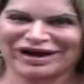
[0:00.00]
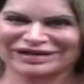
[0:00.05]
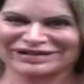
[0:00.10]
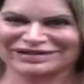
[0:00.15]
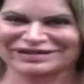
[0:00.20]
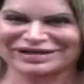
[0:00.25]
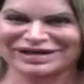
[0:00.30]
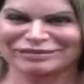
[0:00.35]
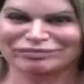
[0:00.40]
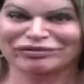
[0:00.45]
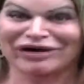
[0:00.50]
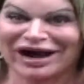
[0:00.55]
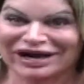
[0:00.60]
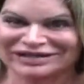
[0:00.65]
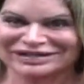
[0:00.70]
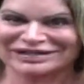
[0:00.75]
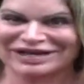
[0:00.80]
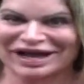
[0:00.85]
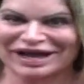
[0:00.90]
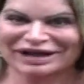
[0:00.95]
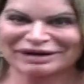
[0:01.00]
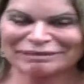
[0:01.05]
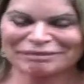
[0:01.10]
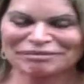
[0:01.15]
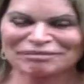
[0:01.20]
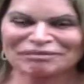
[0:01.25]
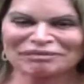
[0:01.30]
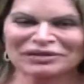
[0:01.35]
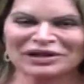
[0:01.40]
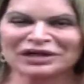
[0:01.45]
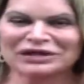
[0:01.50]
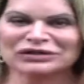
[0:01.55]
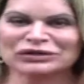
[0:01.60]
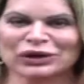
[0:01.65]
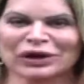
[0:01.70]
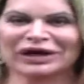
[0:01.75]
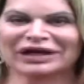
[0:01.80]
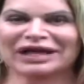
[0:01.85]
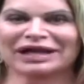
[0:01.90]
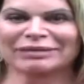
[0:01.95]
Bronxnet,
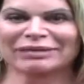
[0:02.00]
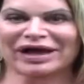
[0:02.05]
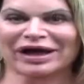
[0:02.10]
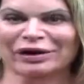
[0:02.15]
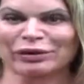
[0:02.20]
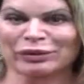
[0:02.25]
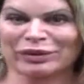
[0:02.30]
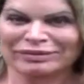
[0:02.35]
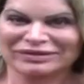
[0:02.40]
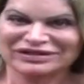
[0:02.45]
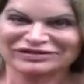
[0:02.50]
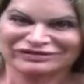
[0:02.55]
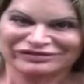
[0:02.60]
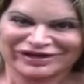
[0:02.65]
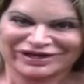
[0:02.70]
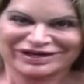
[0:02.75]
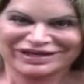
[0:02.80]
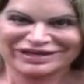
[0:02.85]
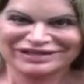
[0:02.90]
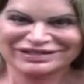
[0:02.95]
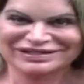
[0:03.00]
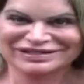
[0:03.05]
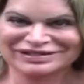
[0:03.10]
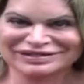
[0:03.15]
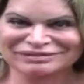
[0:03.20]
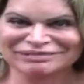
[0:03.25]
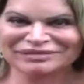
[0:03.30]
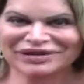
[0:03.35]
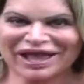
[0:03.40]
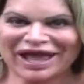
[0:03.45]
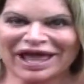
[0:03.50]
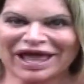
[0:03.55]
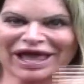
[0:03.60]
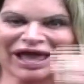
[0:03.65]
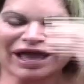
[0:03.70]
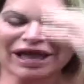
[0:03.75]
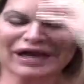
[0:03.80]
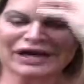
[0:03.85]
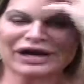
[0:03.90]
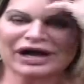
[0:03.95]
talking about women's fitness
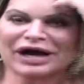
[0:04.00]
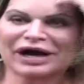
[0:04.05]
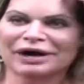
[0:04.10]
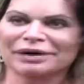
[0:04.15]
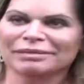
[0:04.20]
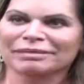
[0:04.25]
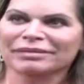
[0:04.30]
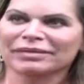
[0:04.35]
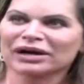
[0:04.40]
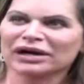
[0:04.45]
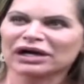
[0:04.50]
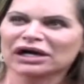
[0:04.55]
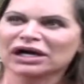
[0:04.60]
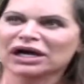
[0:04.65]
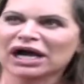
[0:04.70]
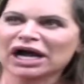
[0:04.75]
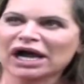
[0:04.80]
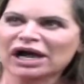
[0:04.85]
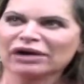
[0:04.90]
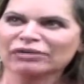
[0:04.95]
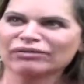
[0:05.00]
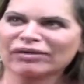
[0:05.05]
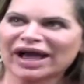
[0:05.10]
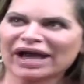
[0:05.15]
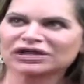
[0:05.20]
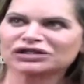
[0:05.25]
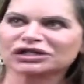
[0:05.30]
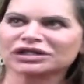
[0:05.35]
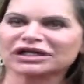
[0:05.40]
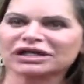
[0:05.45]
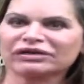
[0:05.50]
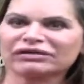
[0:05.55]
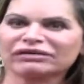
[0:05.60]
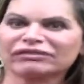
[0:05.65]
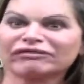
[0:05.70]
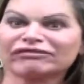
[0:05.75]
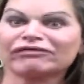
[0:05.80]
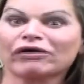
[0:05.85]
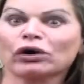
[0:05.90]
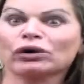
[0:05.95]
and actually
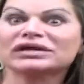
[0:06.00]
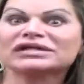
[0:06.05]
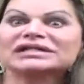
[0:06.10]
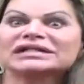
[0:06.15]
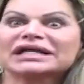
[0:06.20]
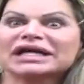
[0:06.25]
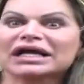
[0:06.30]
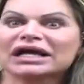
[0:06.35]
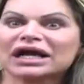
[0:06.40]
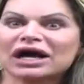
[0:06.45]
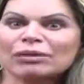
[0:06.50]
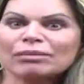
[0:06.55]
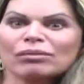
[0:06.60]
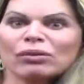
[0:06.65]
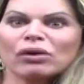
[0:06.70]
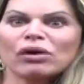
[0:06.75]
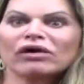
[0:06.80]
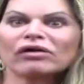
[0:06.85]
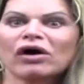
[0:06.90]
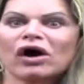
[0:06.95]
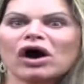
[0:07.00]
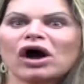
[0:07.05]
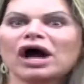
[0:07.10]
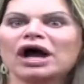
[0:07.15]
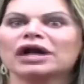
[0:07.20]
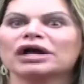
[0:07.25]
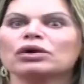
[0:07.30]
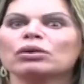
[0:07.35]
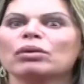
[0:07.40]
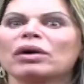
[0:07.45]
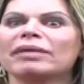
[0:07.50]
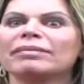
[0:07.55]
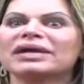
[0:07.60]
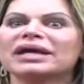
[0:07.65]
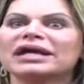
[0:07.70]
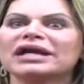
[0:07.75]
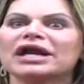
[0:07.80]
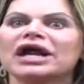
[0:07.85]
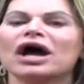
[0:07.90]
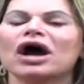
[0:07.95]
focusing more on
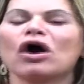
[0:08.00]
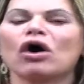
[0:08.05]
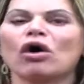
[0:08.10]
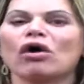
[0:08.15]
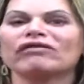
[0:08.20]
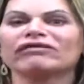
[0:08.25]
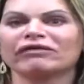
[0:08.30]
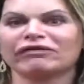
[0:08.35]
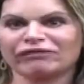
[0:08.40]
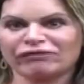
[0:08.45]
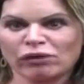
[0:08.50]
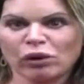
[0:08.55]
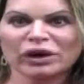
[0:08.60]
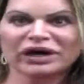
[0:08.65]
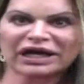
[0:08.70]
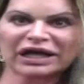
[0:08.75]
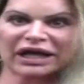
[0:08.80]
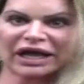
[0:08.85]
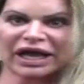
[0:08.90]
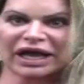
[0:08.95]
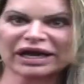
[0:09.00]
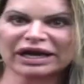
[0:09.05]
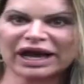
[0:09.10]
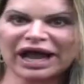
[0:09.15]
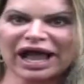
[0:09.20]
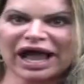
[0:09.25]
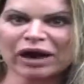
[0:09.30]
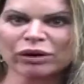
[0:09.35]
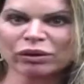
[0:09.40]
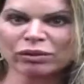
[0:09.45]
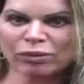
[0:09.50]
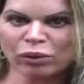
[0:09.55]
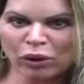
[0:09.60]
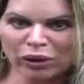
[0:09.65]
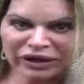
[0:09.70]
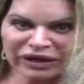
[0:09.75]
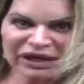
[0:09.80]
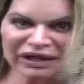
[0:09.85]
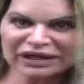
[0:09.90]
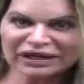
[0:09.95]
women over 40 and how
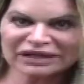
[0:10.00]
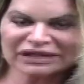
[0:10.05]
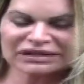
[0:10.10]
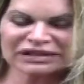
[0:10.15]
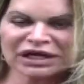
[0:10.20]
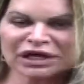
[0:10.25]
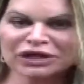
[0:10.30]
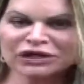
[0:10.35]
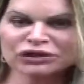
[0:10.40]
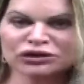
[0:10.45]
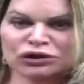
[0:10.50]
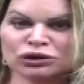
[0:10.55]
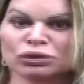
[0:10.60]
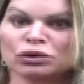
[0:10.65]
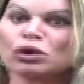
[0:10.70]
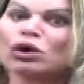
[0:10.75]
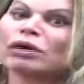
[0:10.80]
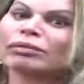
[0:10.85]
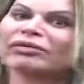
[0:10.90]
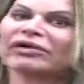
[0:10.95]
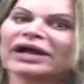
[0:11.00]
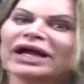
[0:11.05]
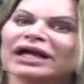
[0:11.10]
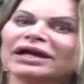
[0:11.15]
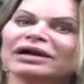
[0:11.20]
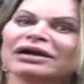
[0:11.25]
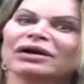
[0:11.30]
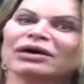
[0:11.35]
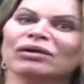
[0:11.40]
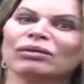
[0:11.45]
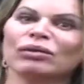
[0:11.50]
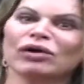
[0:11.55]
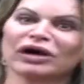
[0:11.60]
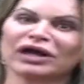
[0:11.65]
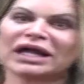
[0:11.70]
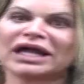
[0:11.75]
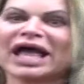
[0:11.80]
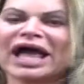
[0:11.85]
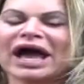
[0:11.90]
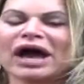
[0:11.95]
important it is to incorporate
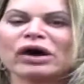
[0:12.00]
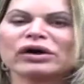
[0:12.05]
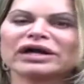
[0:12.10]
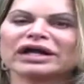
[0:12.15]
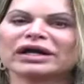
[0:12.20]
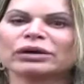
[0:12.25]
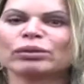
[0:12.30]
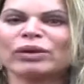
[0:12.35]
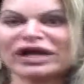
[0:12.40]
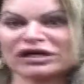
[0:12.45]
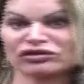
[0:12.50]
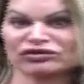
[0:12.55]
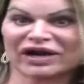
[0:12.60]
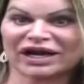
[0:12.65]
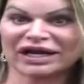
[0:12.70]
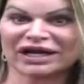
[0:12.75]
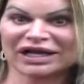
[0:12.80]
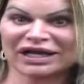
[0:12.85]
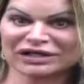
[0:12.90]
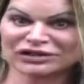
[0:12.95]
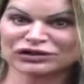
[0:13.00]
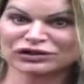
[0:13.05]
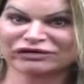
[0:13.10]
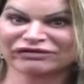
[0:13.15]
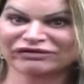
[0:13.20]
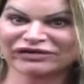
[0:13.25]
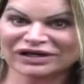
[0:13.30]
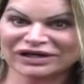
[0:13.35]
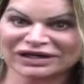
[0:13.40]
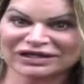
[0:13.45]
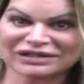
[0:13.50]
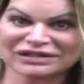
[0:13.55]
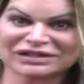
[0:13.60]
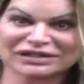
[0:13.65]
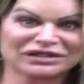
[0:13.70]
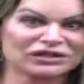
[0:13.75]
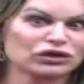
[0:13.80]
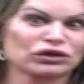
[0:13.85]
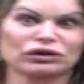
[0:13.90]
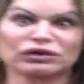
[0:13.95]
working out and weight training into your
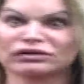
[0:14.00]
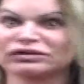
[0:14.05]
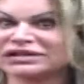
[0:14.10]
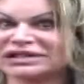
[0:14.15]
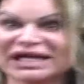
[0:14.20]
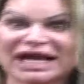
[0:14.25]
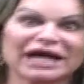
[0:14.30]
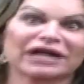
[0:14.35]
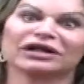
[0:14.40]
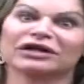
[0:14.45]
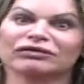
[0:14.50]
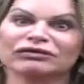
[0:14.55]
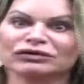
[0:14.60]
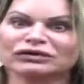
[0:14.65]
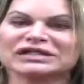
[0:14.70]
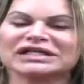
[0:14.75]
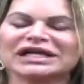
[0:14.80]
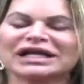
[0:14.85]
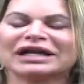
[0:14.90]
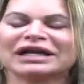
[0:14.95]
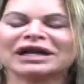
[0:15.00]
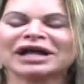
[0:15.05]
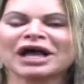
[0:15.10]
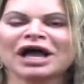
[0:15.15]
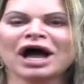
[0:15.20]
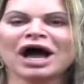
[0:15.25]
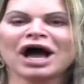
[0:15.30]
fitness, into your daily routine.